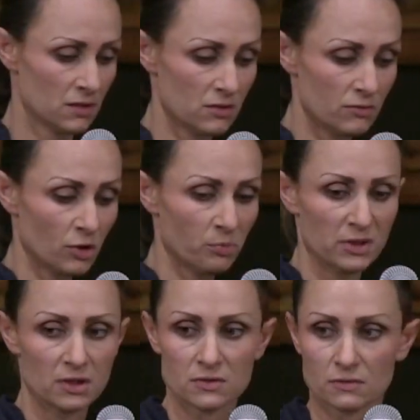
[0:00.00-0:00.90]
You
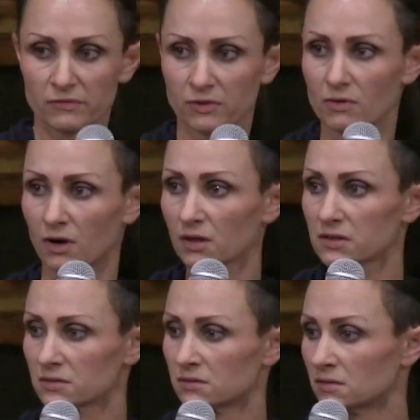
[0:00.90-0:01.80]
open the door of your
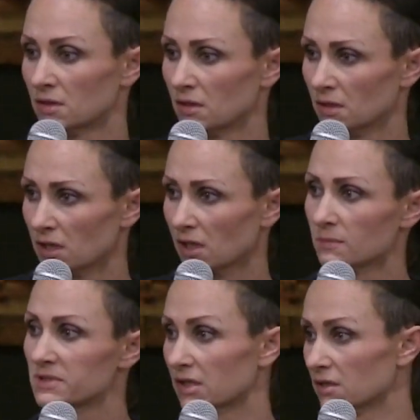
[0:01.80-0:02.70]
heart. He
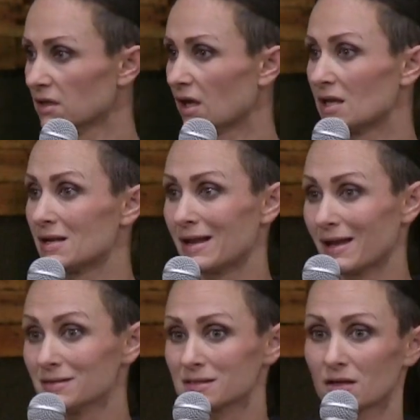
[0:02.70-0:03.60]
comes in and he
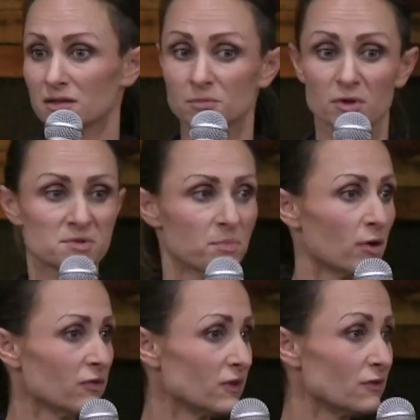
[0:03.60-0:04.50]
lays out the most
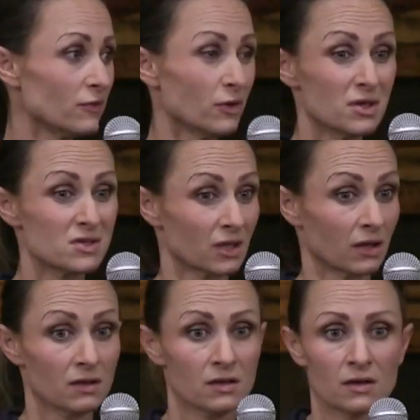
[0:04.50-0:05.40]
perfect
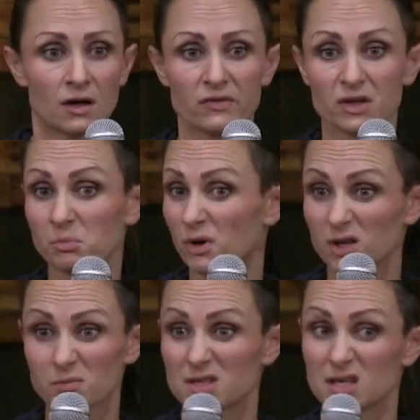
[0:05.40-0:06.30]
furnishing of an
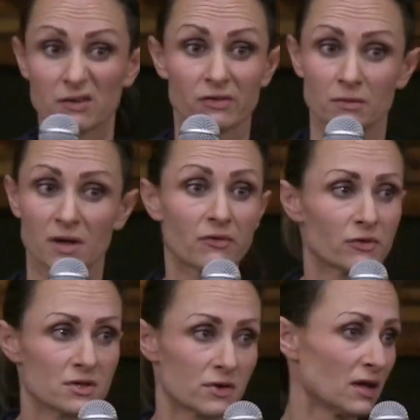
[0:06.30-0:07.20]
apartment ever,
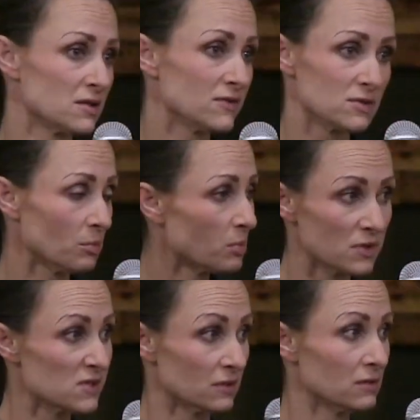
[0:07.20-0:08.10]
ever attractive to a
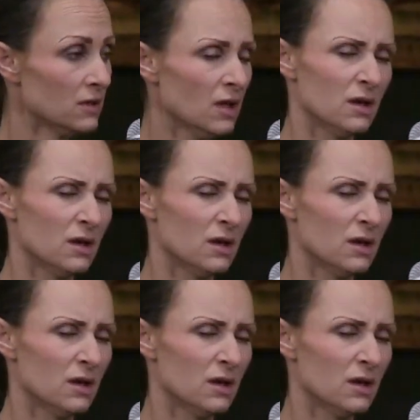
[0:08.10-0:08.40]
person.